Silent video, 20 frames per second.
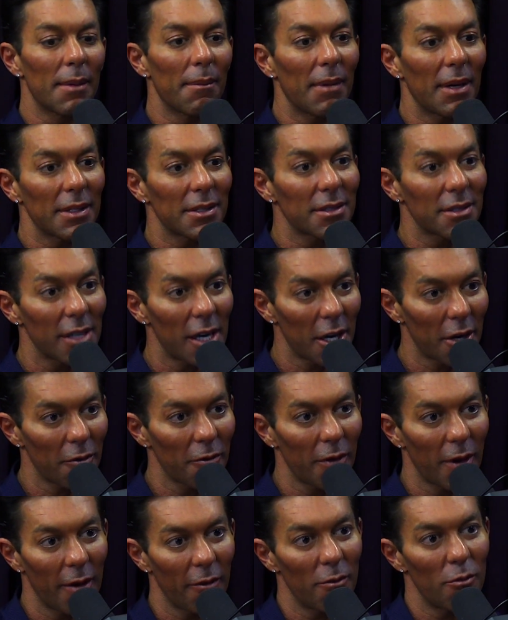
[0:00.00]
My second
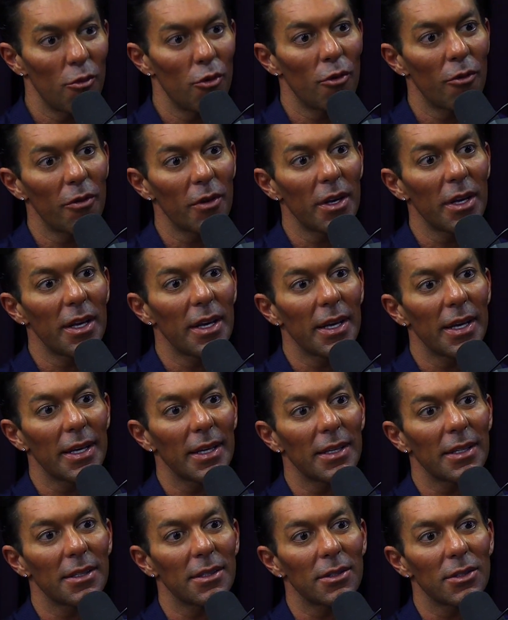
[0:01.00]
favorite movie
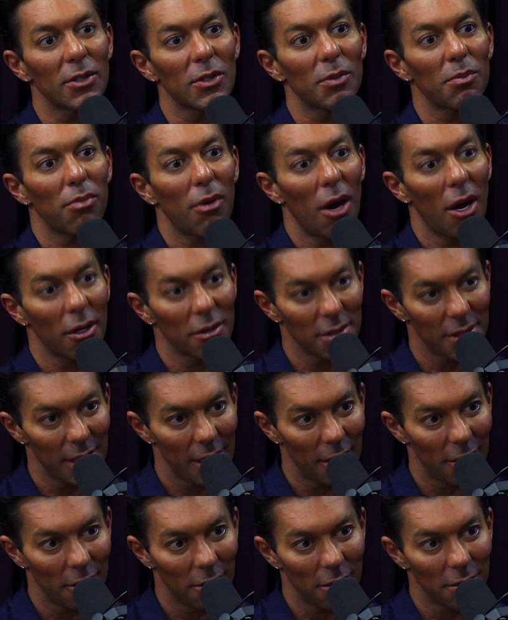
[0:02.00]
is Bronx
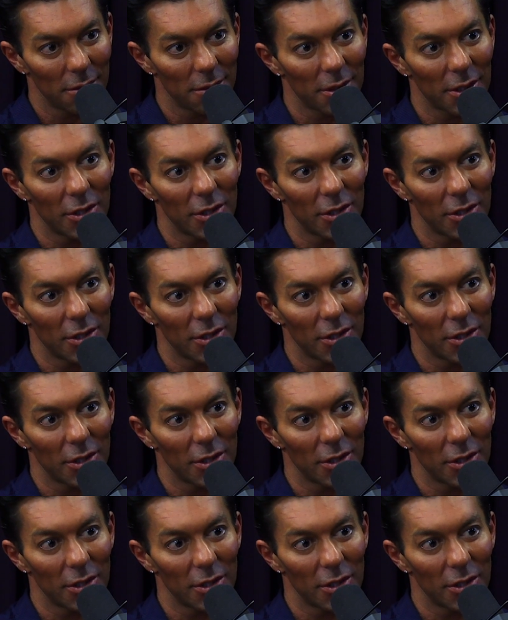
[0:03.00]
Tale